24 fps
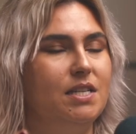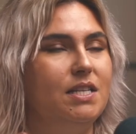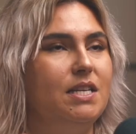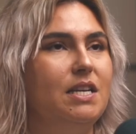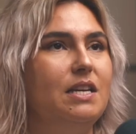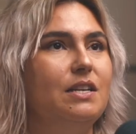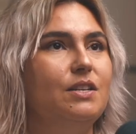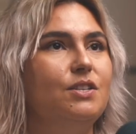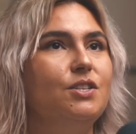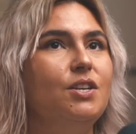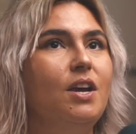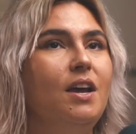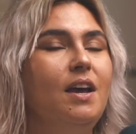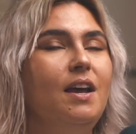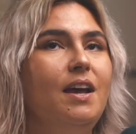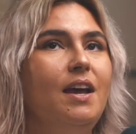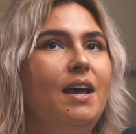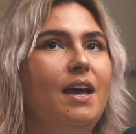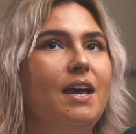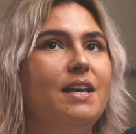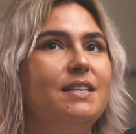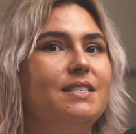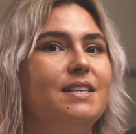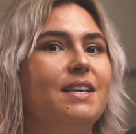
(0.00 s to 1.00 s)
teach
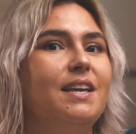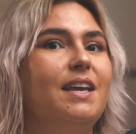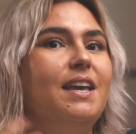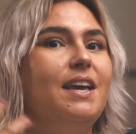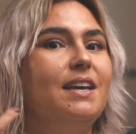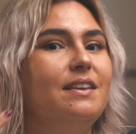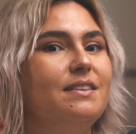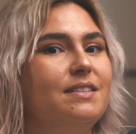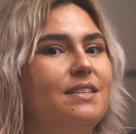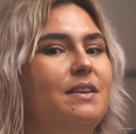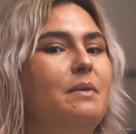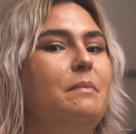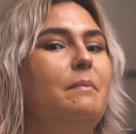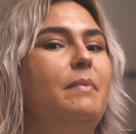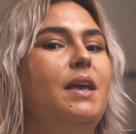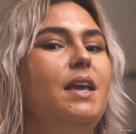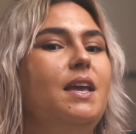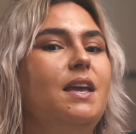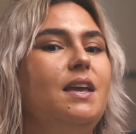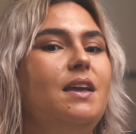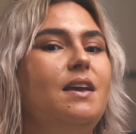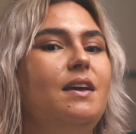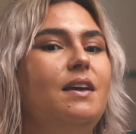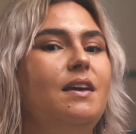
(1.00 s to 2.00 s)
is that kinks can
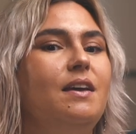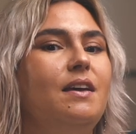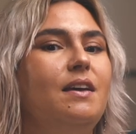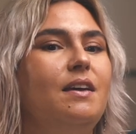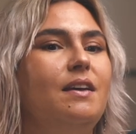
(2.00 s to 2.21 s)
be